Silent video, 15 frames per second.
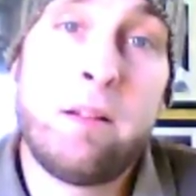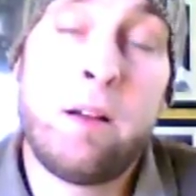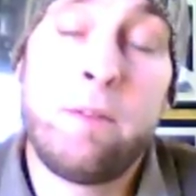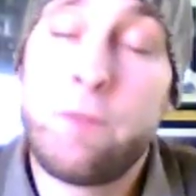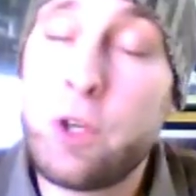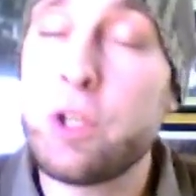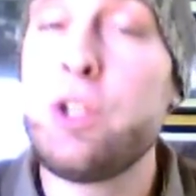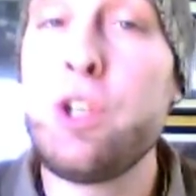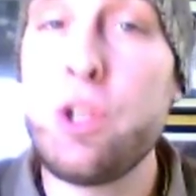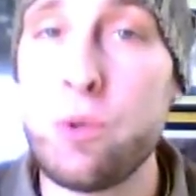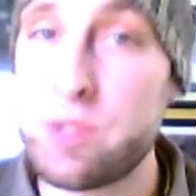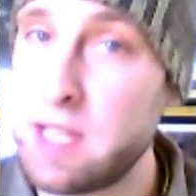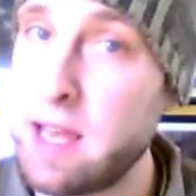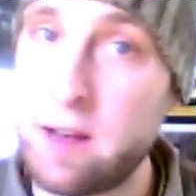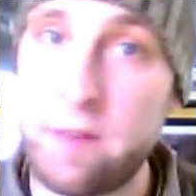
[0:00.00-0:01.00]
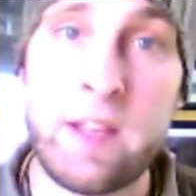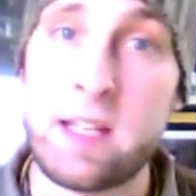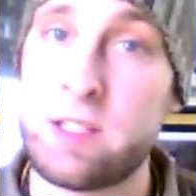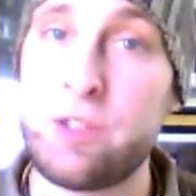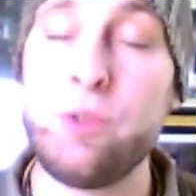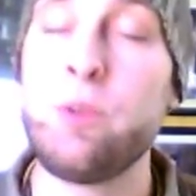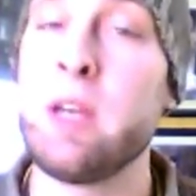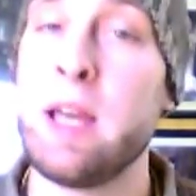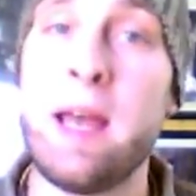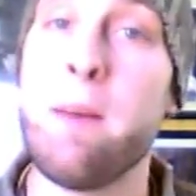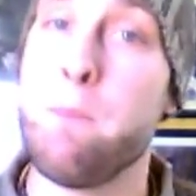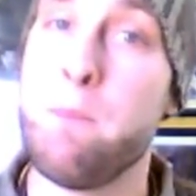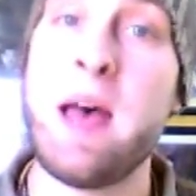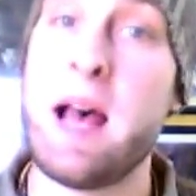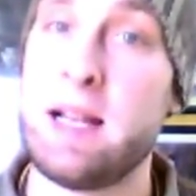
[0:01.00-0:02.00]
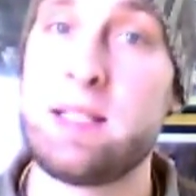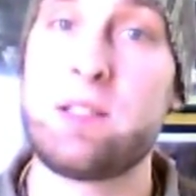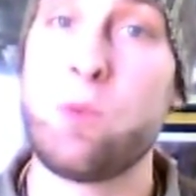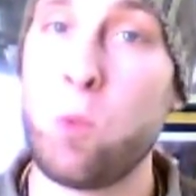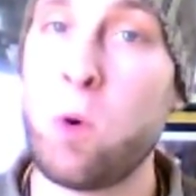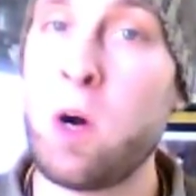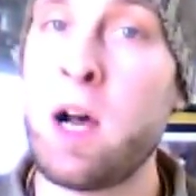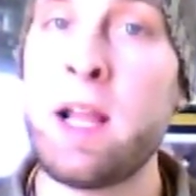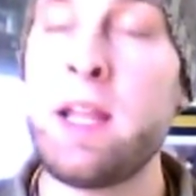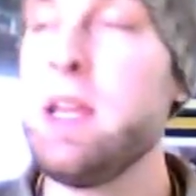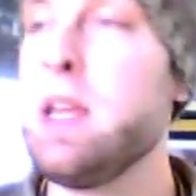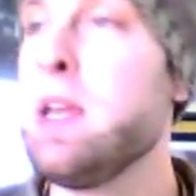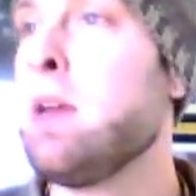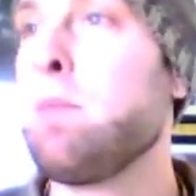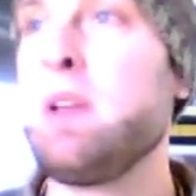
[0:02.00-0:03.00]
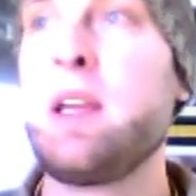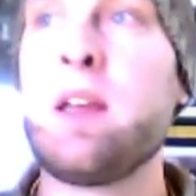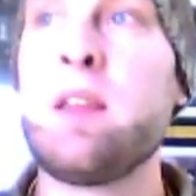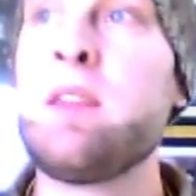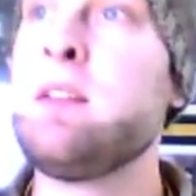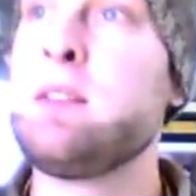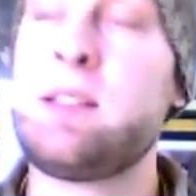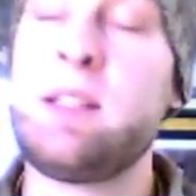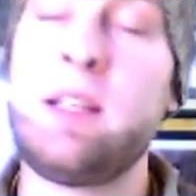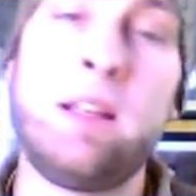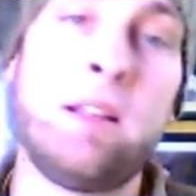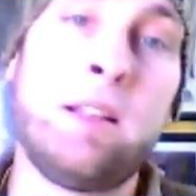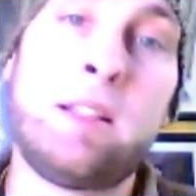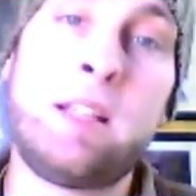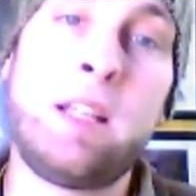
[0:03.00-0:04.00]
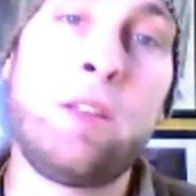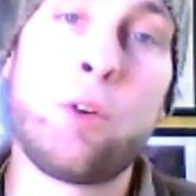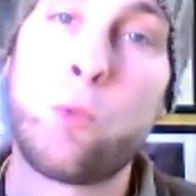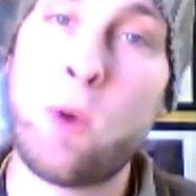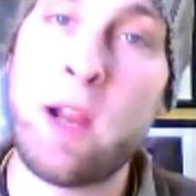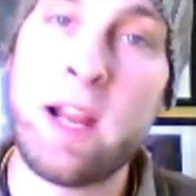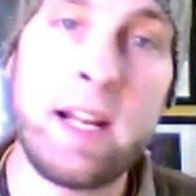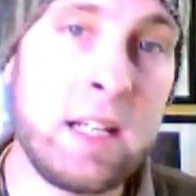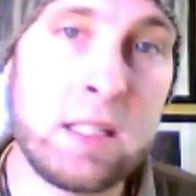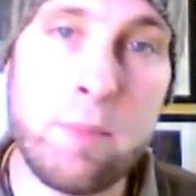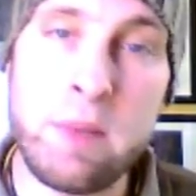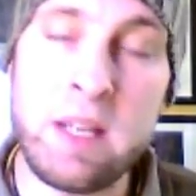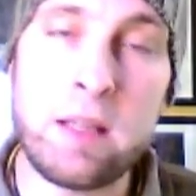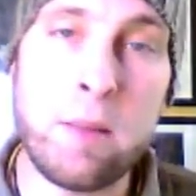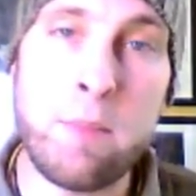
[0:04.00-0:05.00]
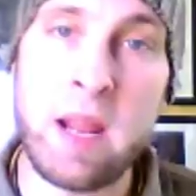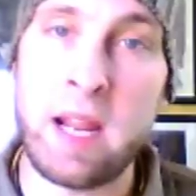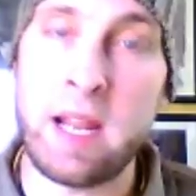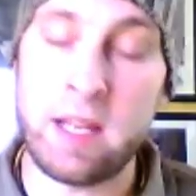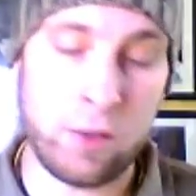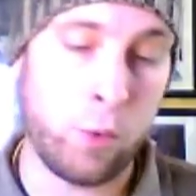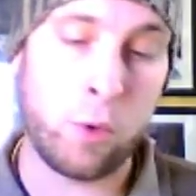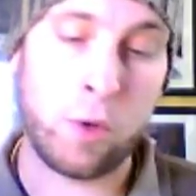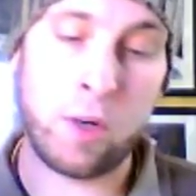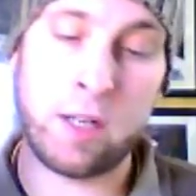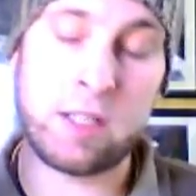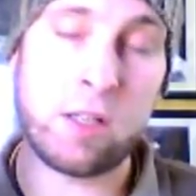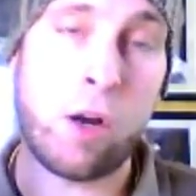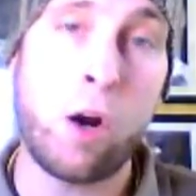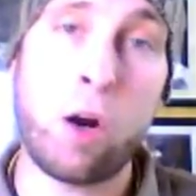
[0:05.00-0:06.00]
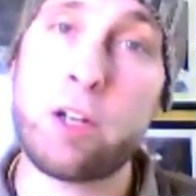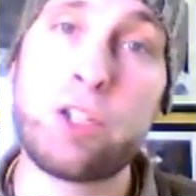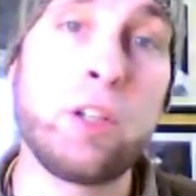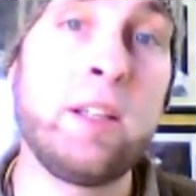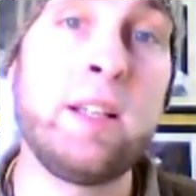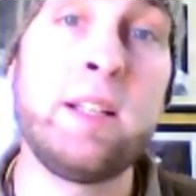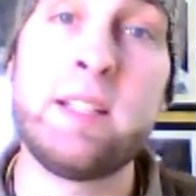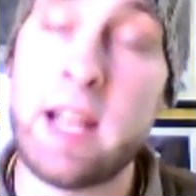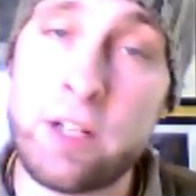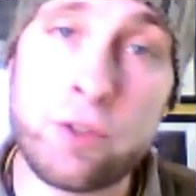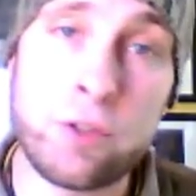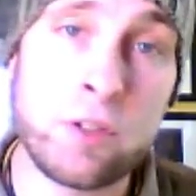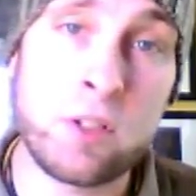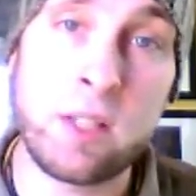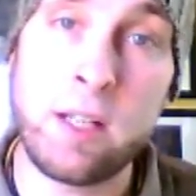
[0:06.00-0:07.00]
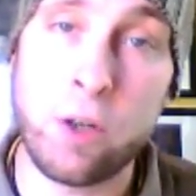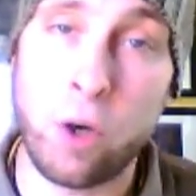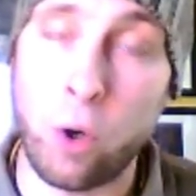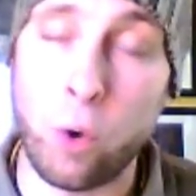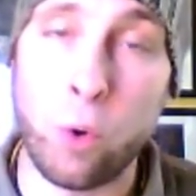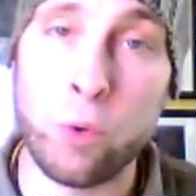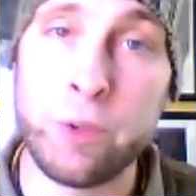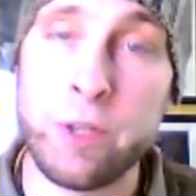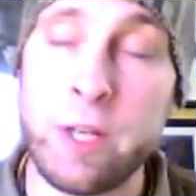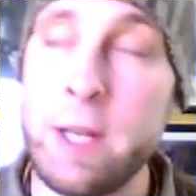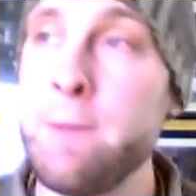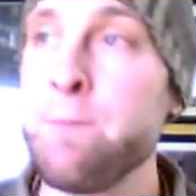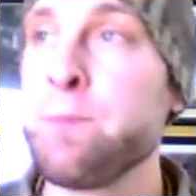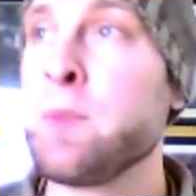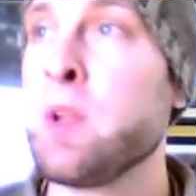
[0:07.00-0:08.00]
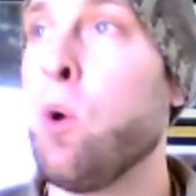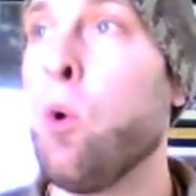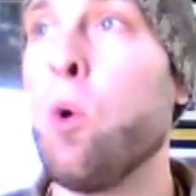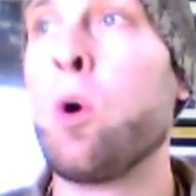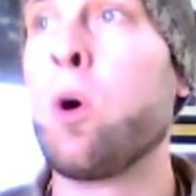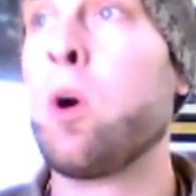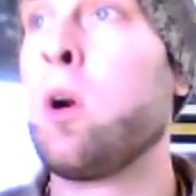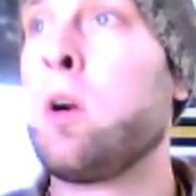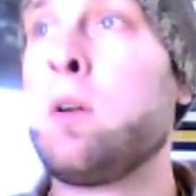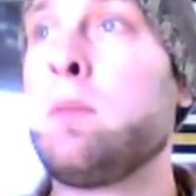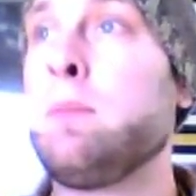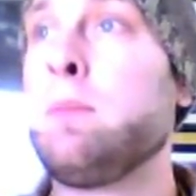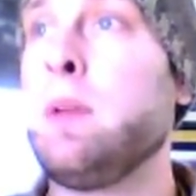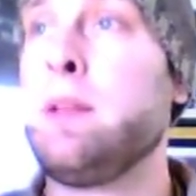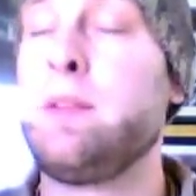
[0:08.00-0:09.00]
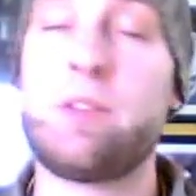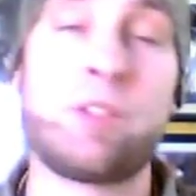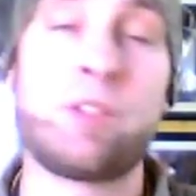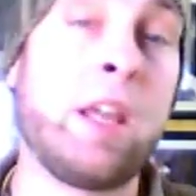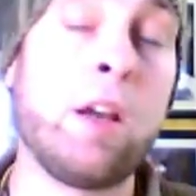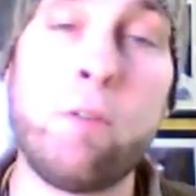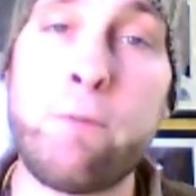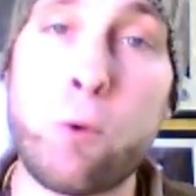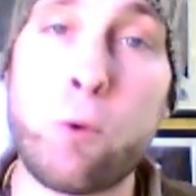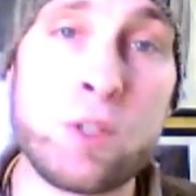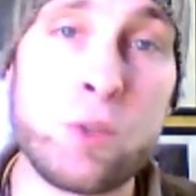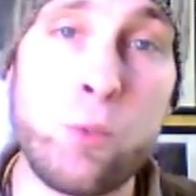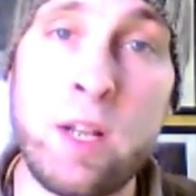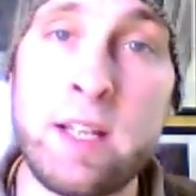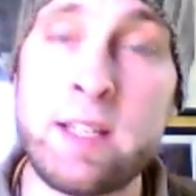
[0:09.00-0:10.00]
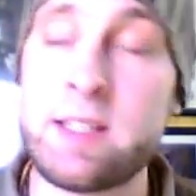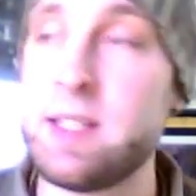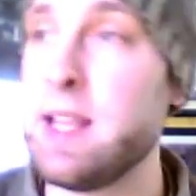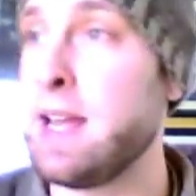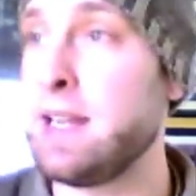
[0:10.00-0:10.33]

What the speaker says: of good use out of that sukkah at best. Why? Because it's either raining to beat the band, or it's harshly, dangerously cold, or there's gale force winds